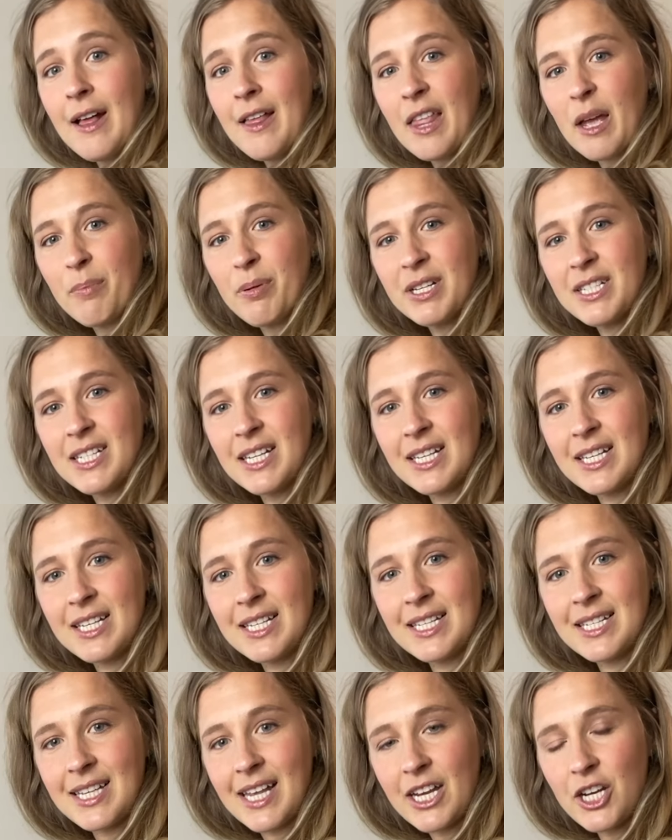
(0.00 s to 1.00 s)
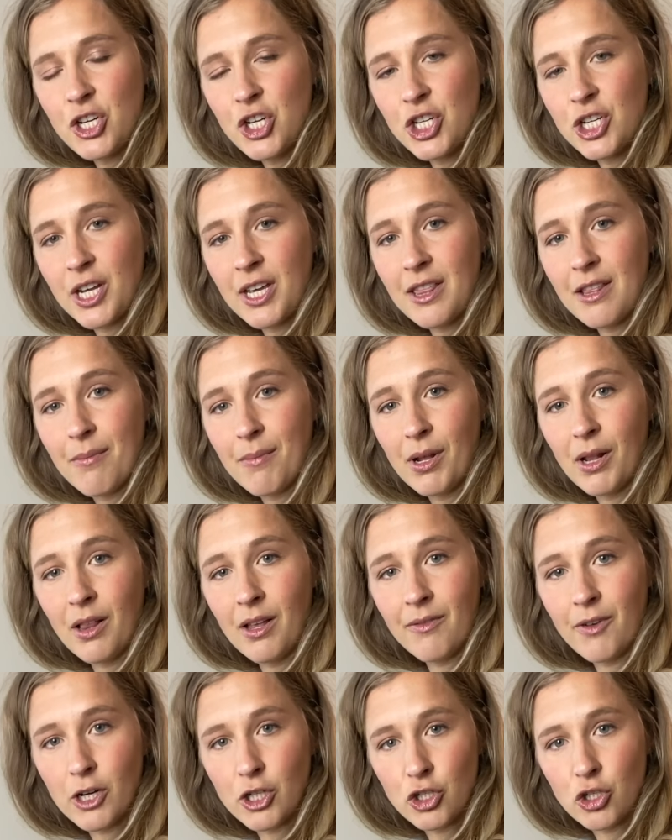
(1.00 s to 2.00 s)
That puts a cinch in the middle
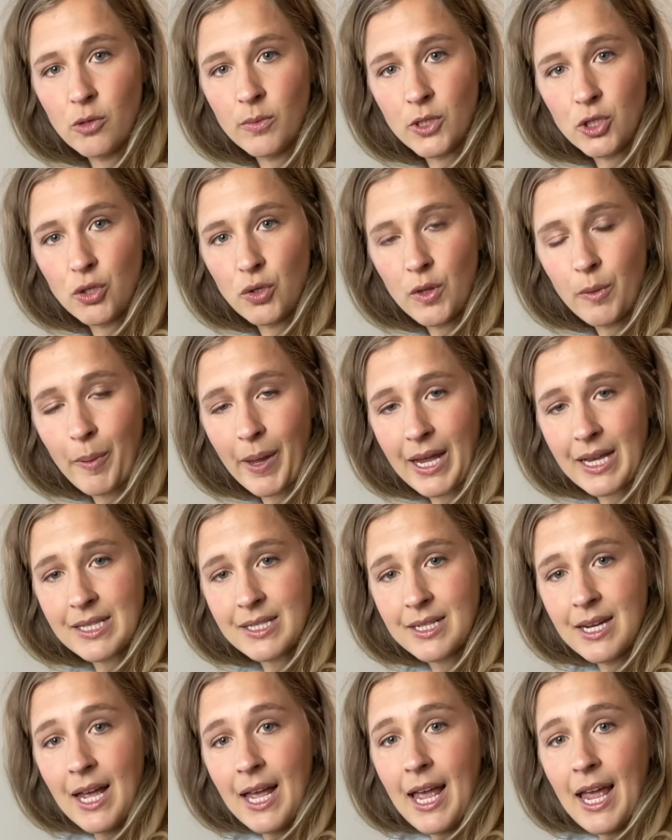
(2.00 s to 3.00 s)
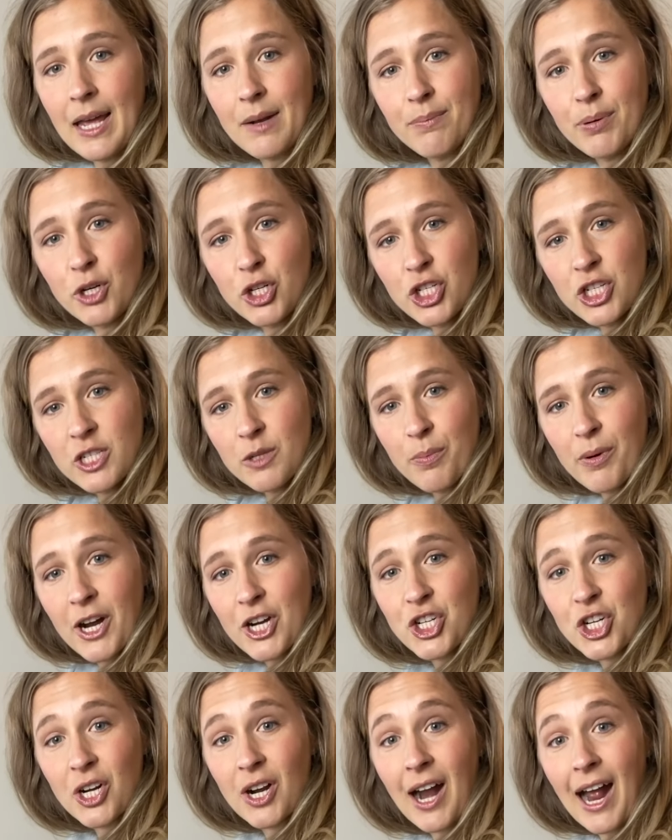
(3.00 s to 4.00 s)
of our tube of toothpaste and pushes
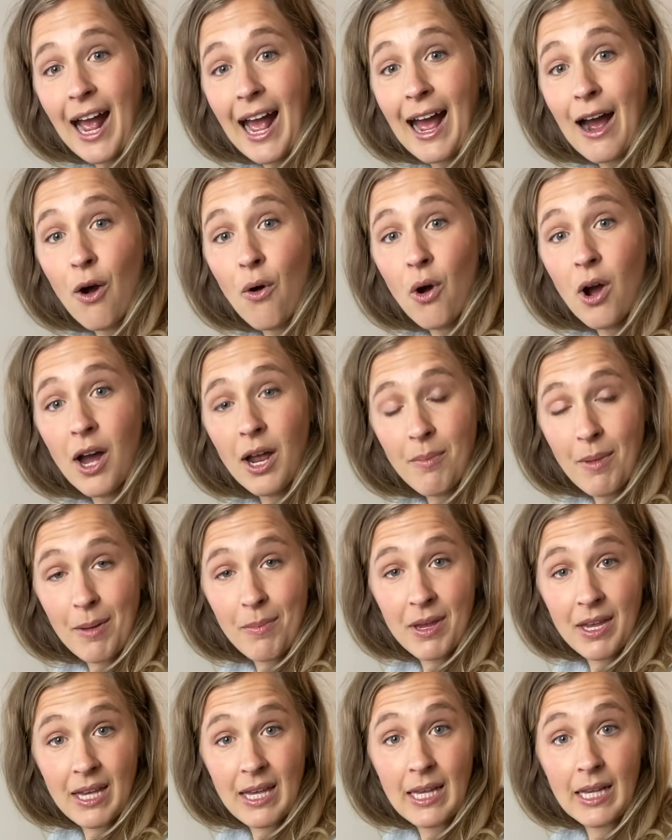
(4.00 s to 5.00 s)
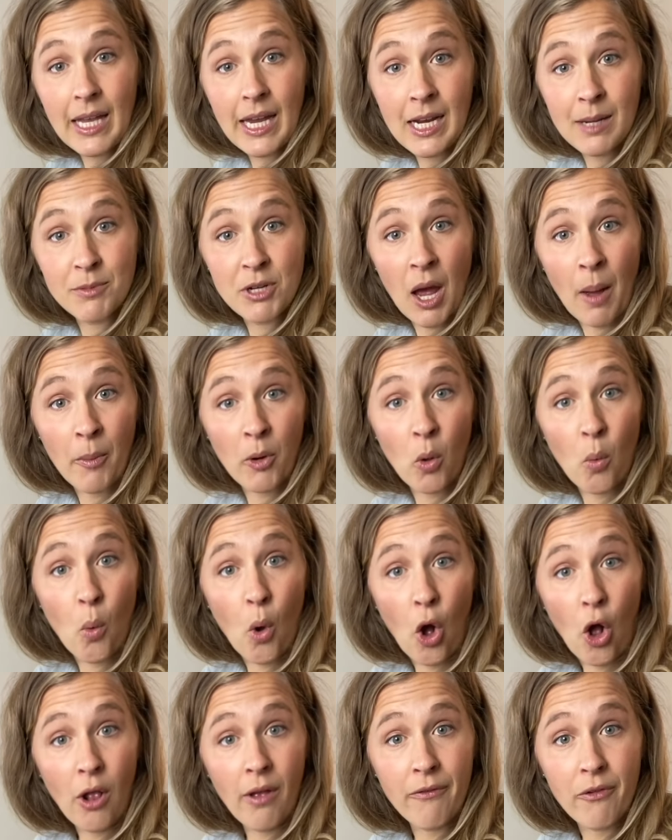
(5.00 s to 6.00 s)
pressure out on maybe a healing abdominal
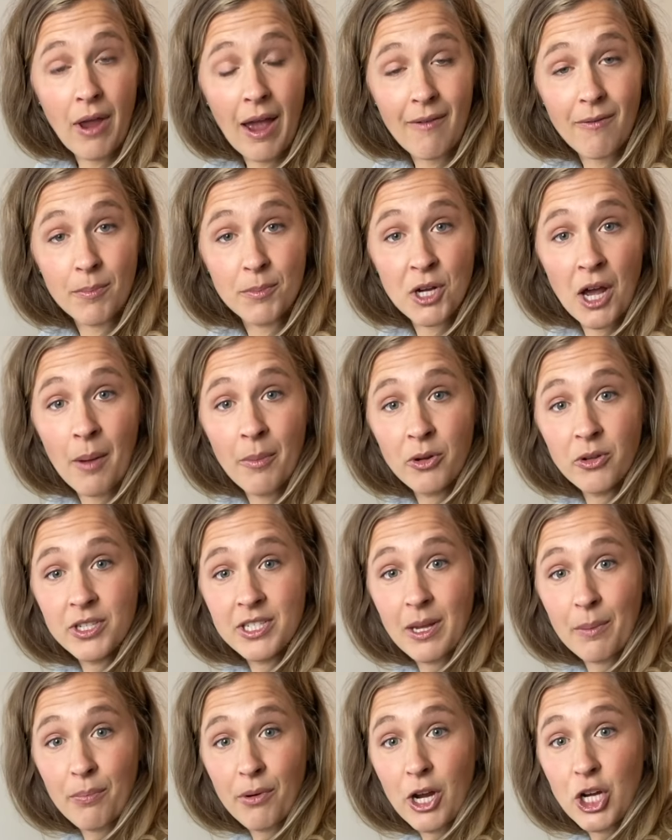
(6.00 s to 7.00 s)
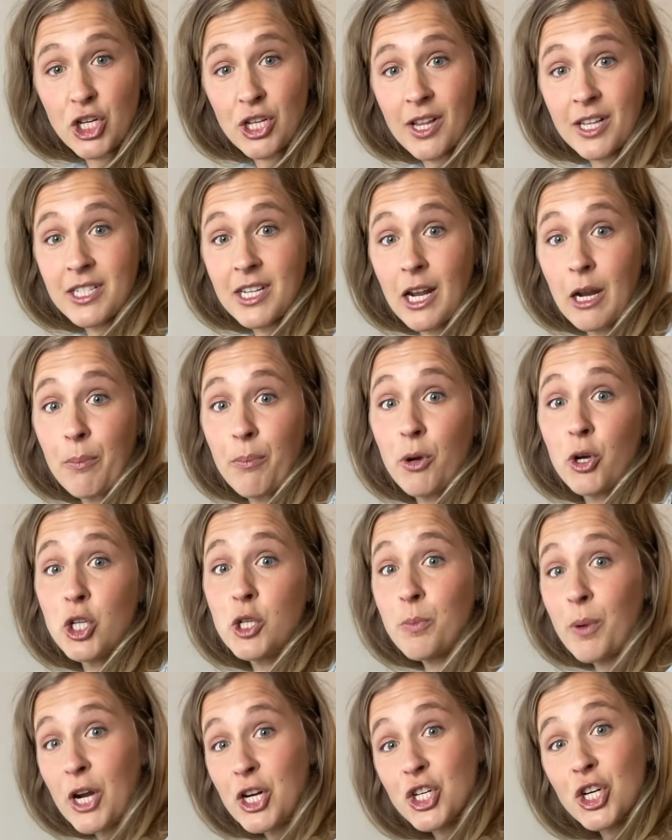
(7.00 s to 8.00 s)
wall. If you have abdominal separation, that's gonna
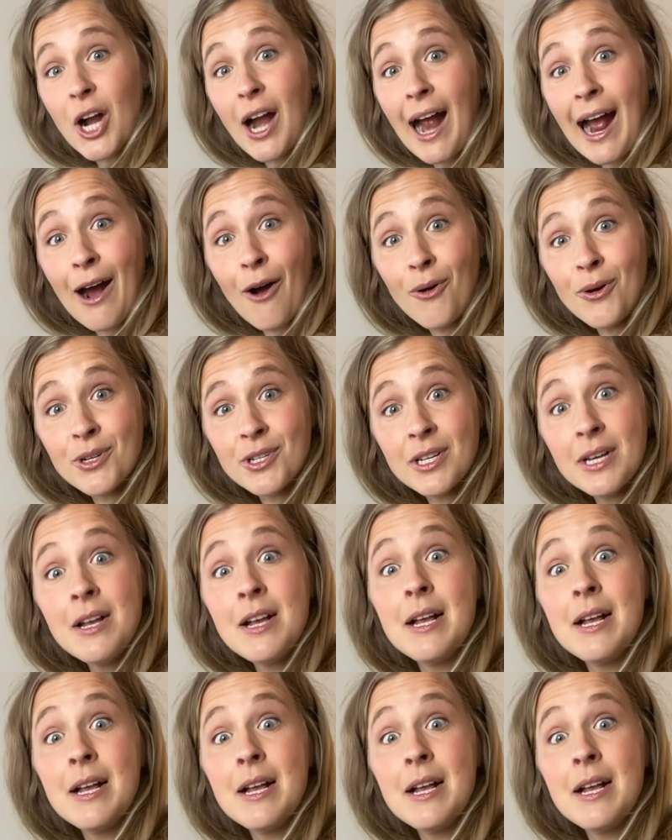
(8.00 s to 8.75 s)
push pressure out.